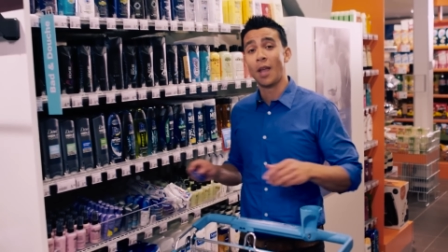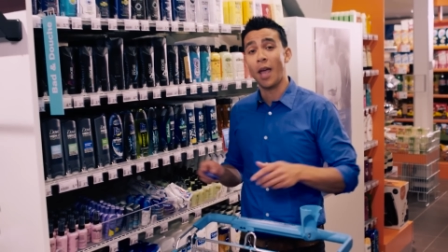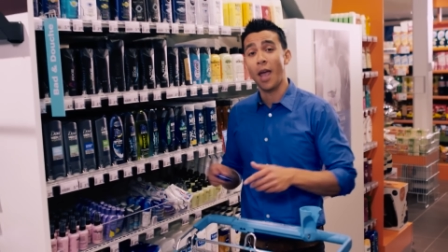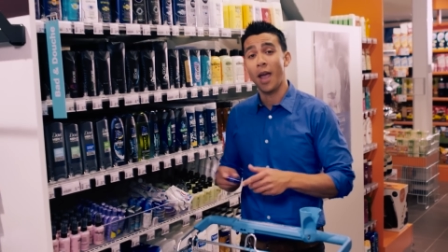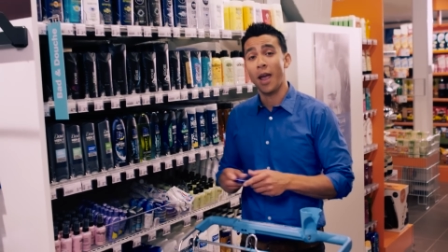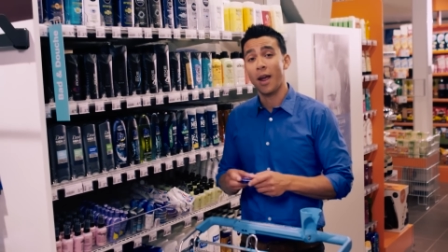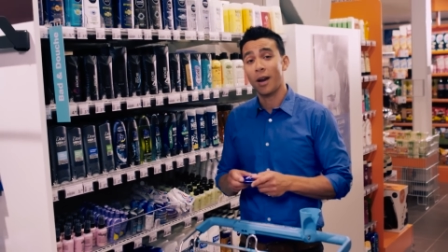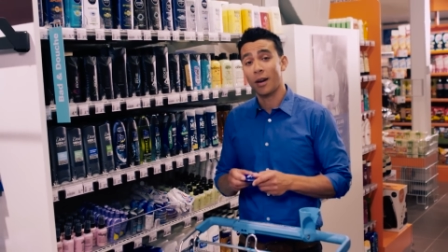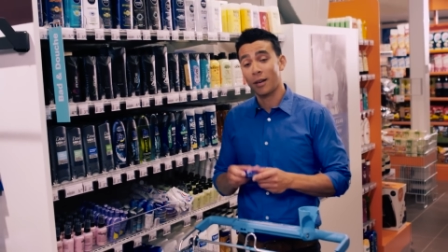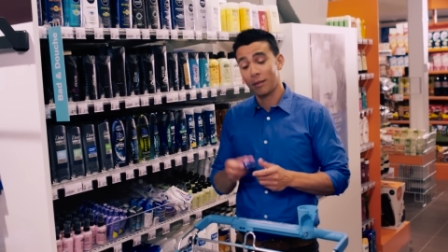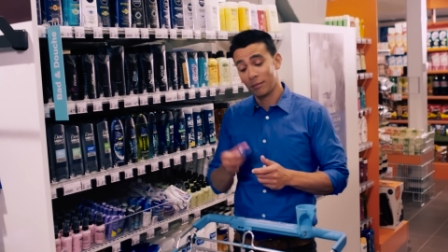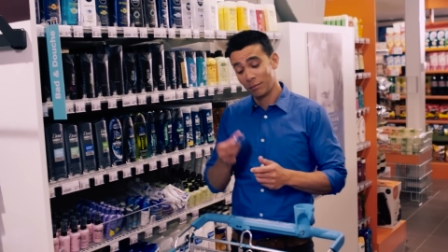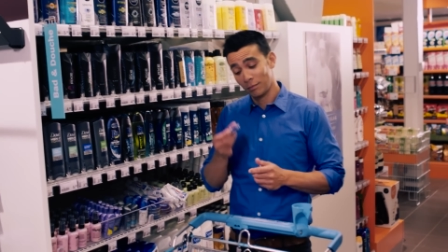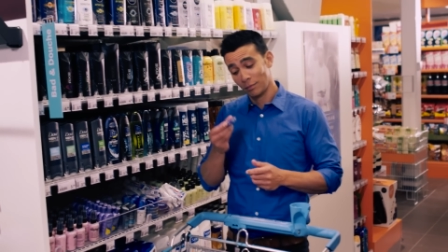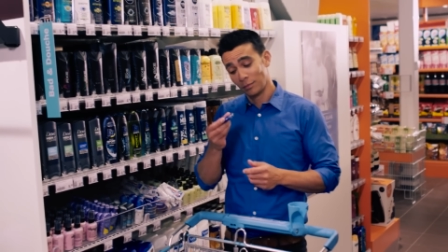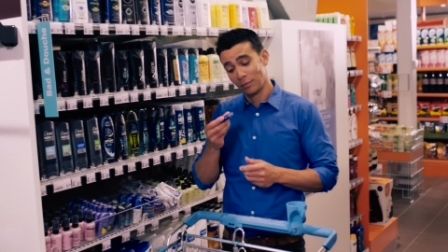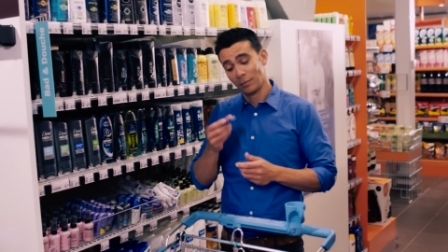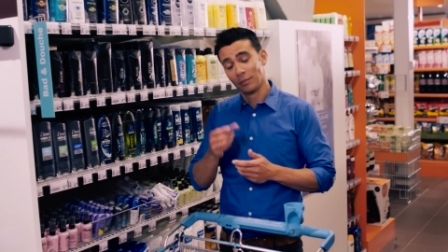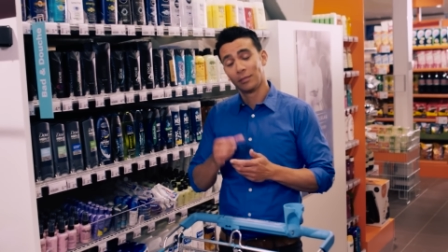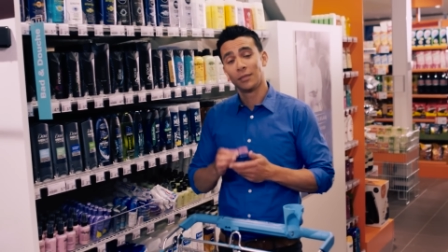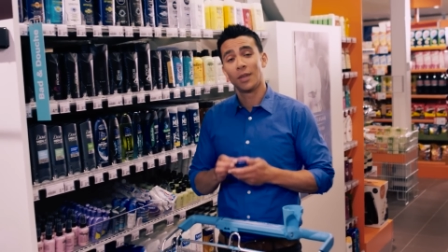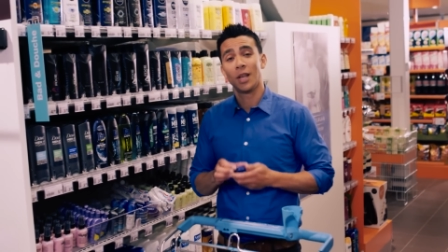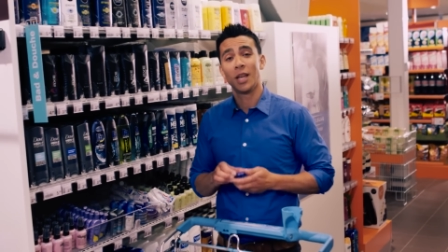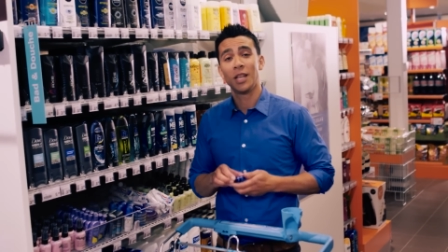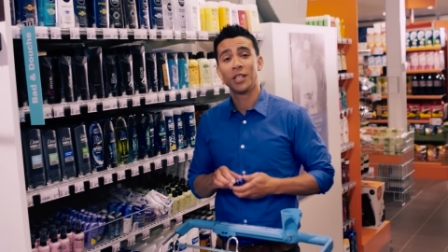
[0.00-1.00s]
hair,
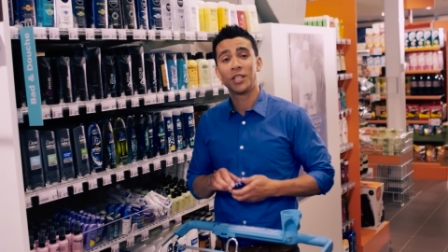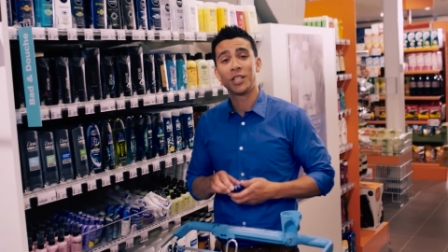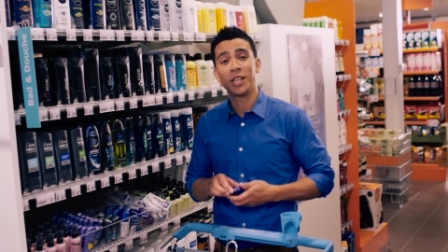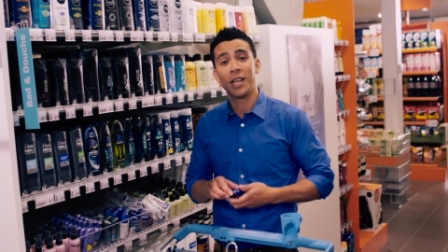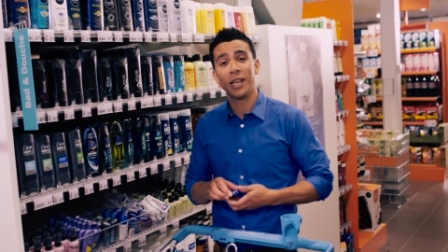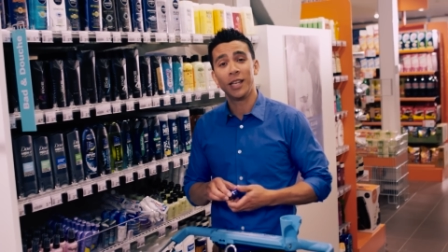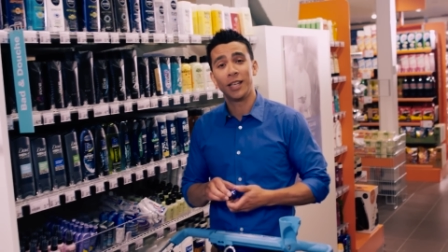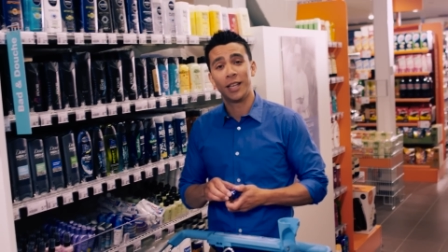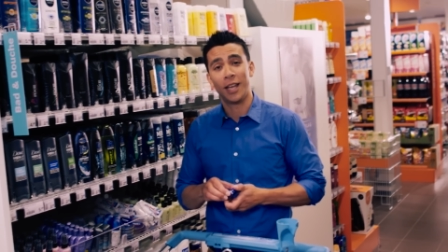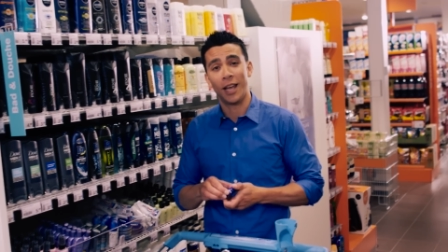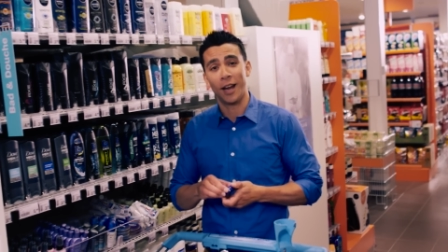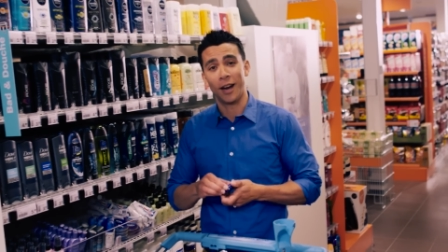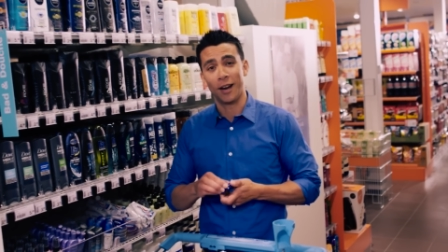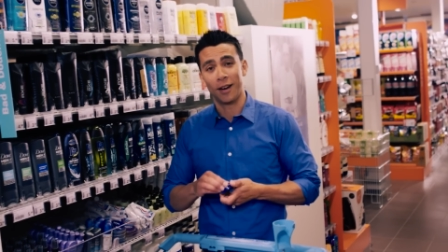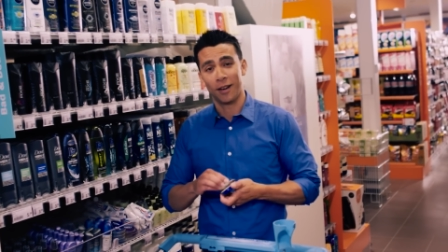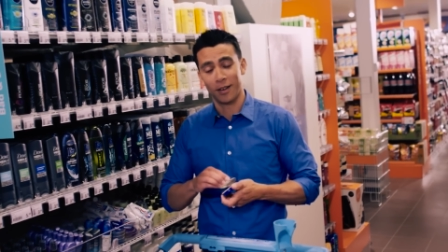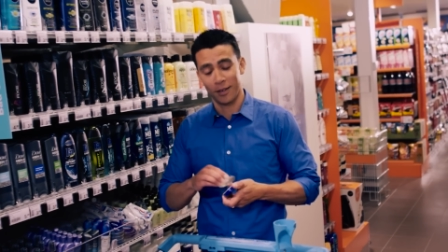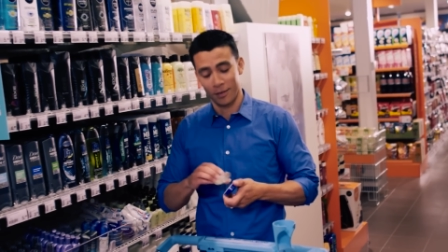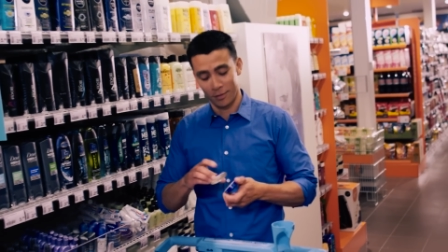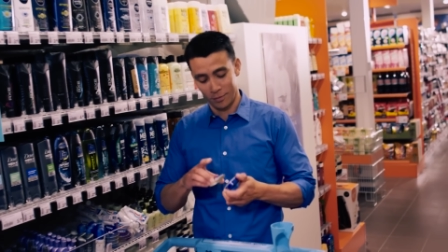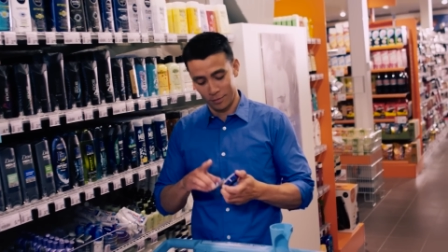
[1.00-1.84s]
and skincare.